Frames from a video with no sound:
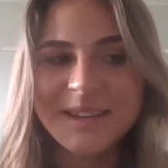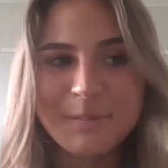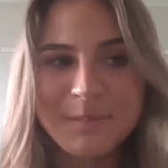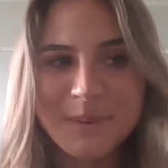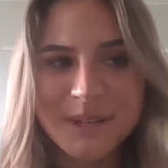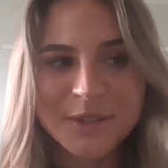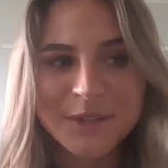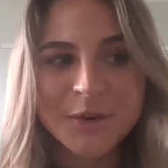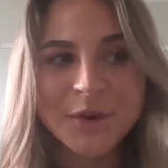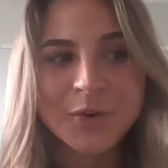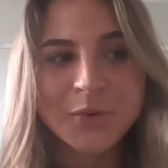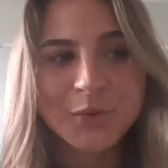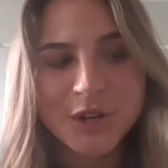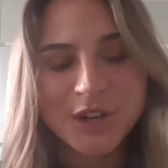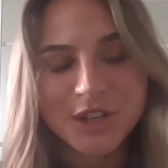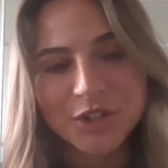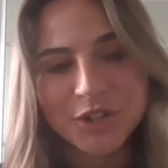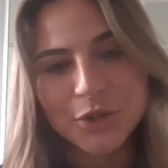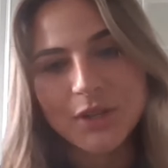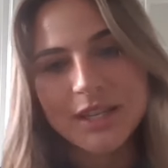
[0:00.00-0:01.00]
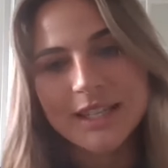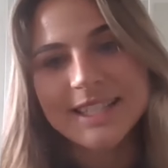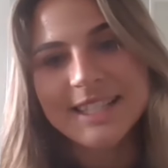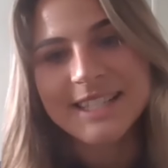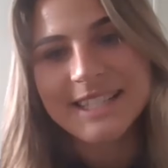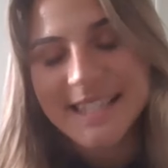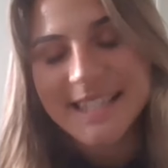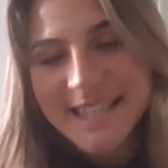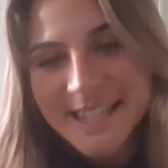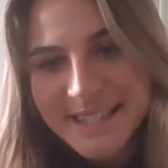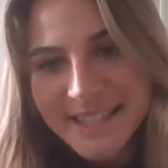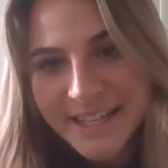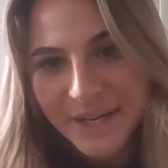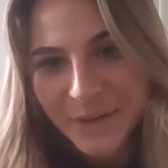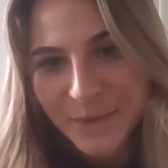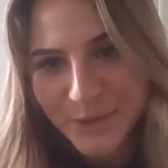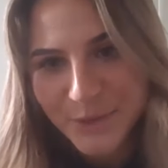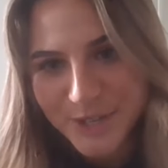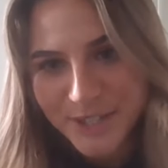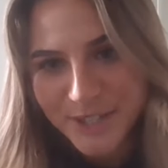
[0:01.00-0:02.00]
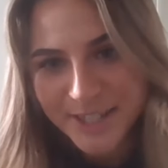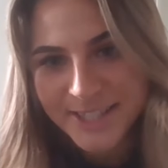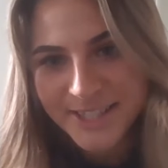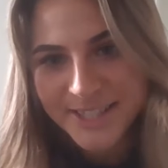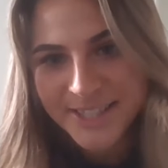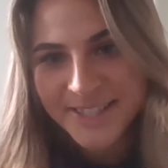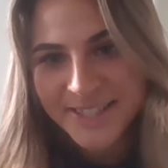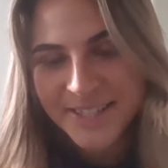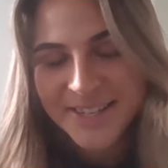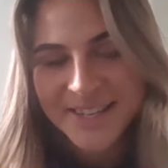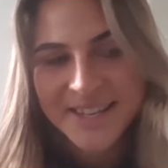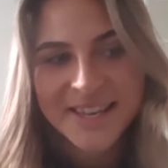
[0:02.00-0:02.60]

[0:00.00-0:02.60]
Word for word: that Bitcoin works. You can see that it works.